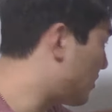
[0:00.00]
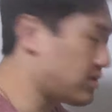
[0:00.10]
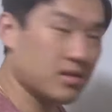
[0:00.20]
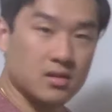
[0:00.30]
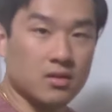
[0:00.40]

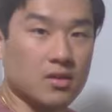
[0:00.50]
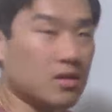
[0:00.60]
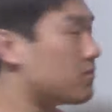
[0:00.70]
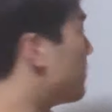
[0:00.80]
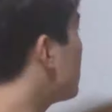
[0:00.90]
this
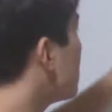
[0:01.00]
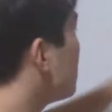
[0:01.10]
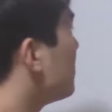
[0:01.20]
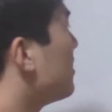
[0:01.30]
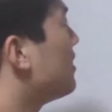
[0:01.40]

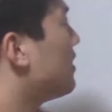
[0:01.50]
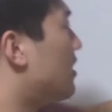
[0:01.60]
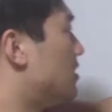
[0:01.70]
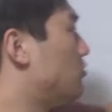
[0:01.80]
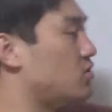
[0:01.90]
pinyin
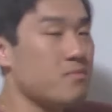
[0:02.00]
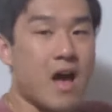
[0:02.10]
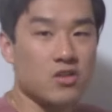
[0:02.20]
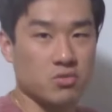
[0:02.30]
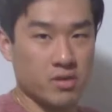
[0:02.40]
and then just
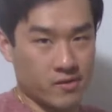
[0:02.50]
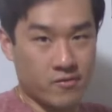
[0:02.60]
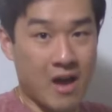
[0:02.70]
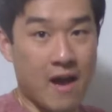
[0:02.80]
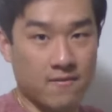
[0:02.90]
match whatever
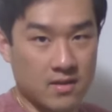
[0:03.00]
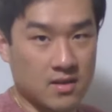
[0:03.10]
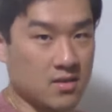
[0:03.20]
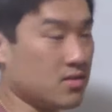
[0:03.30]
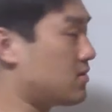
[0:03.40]
you have in
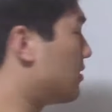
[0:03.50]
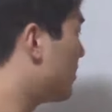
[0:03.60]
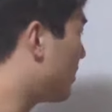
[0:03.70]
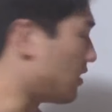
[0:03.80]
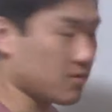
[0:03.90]
here
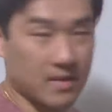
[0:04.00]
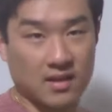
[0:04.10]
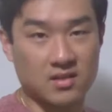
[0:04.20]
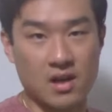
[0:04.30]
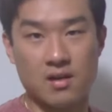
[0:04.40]
and then make
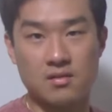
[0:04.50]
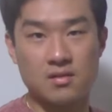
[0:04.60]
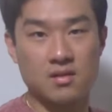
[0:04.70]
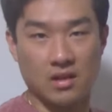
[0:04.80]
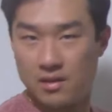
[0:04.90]
it sound
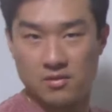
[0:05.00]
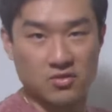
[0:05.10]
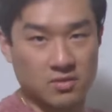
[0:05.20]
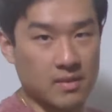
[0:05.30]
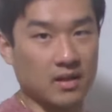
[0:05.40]

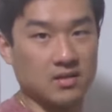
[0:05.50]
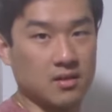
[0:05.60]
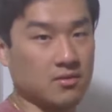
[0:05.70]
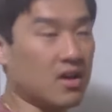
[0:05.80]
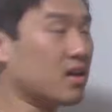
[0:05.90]
just make it
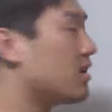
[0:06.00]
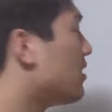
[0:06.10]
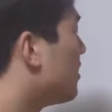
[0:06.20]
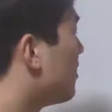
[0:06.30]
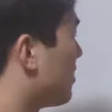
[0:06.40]
sound right.
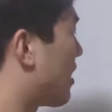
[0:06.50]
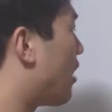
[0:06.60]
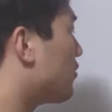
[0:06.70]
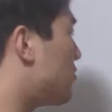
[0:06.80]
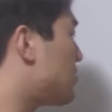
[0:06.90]
Like
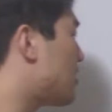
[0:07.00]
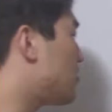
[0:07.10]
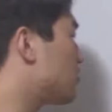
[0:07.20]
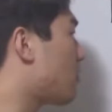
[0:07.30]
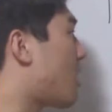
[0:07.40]
how do you say
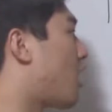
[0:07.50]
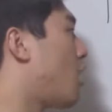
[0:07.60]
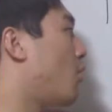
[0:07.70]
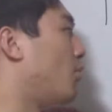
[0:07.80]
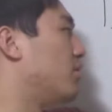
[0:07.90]
this one
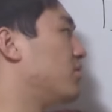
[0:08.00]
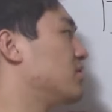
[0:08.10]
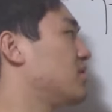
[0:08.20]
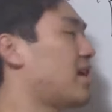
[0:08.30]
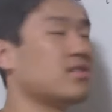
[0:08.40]
with
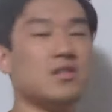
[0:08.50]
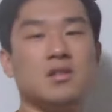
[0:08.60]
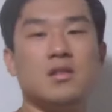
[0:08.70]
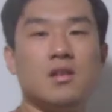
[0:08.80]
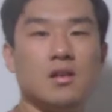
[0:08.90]
this
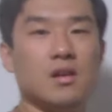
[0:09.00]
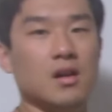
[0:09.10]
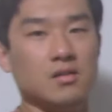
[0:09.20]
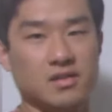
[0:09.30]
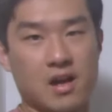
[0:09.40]
last
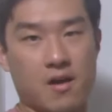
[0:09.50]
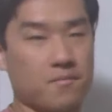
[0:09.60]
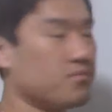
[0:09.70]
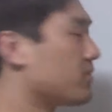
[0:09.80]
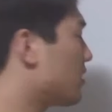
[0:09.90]
sound
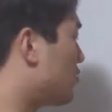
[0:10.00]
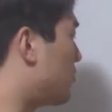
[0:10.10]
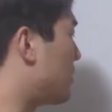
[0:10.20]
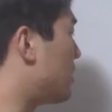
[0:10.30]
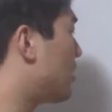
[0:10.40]
would
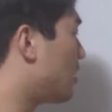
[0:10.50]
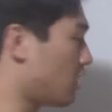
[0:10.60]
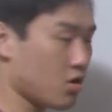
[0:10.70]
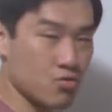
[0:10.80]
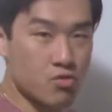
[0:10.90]
be
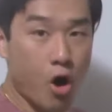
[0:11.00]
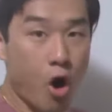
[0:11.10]
lo